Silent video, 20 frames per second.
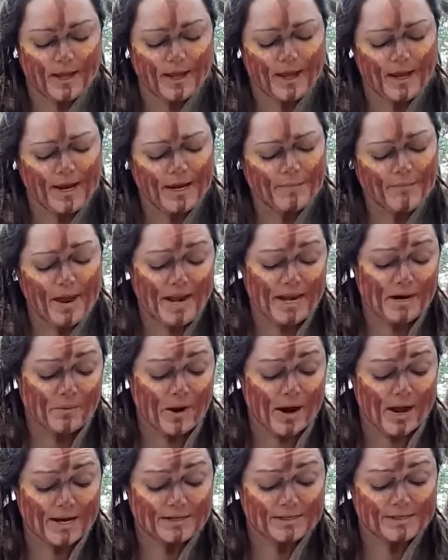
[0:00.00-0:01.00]
In many
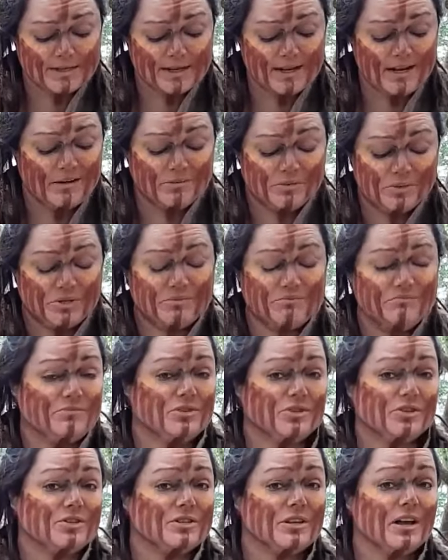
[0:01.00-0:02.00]
ways, he was
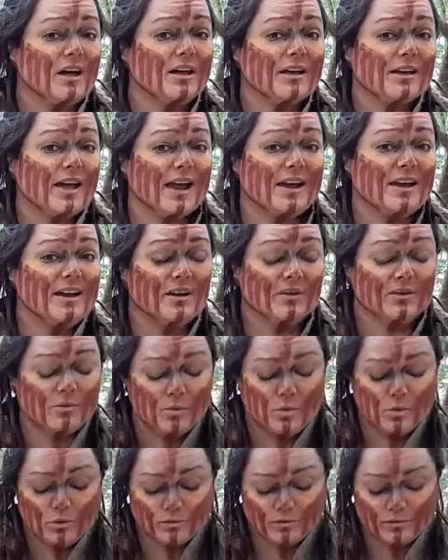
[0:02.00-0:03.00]
just like any other
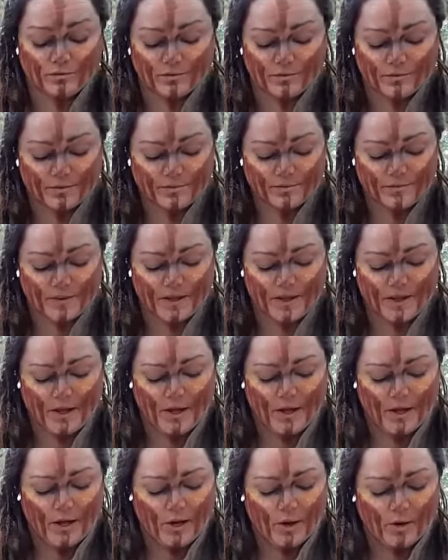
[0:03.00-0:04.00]
wolf,
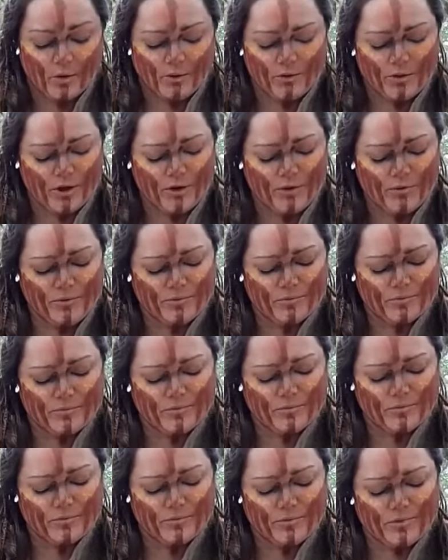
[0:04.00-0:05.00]
although
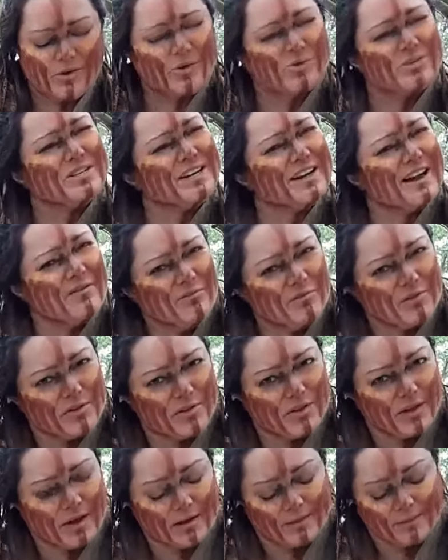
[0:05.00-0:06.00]
not in
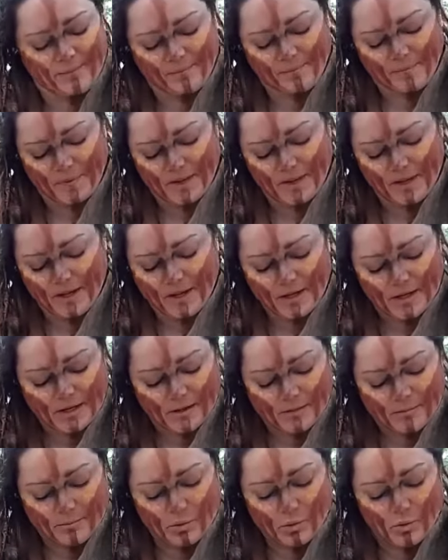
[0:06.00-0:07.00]
everything.
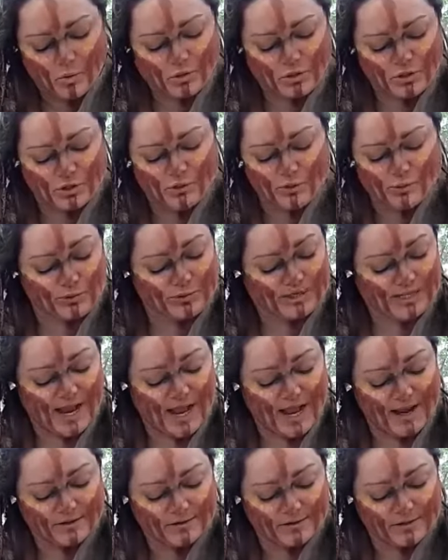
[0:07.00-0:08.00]
Poor Tall
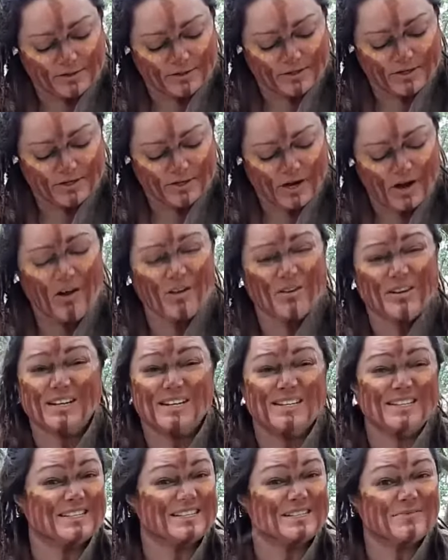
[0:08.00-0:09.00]
Tailless could hardly
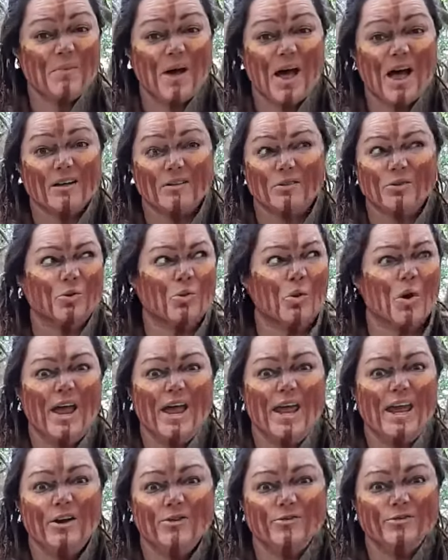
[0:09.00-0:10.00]
smell or
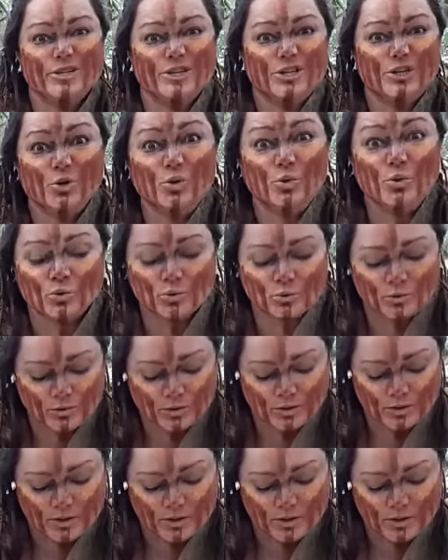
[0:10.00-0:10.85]
hear at all,